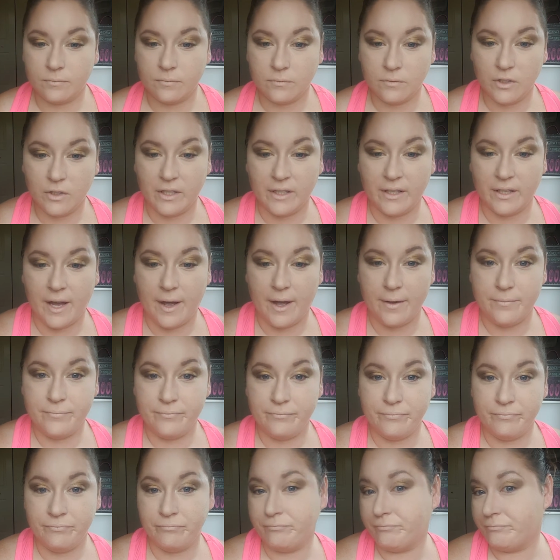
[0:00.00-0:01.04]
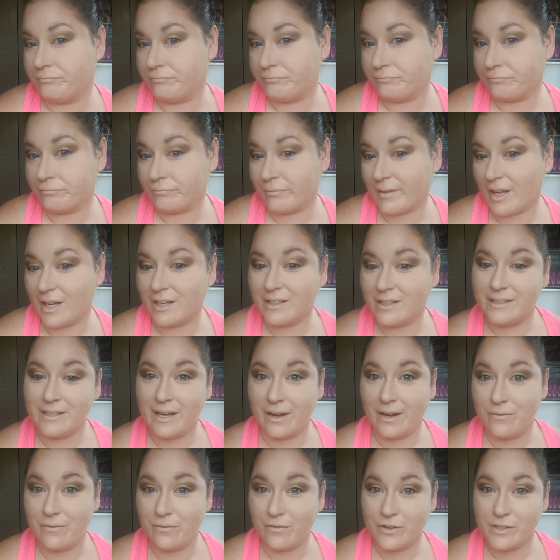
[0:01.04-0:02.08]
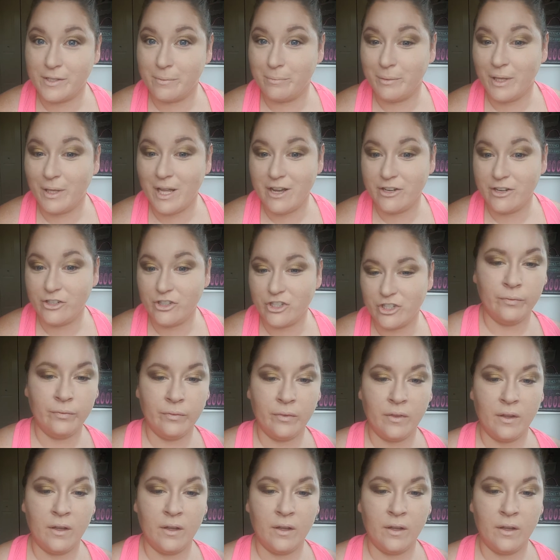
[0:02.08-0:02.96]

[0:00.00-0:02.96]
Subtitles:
Look at that. Time for some blush.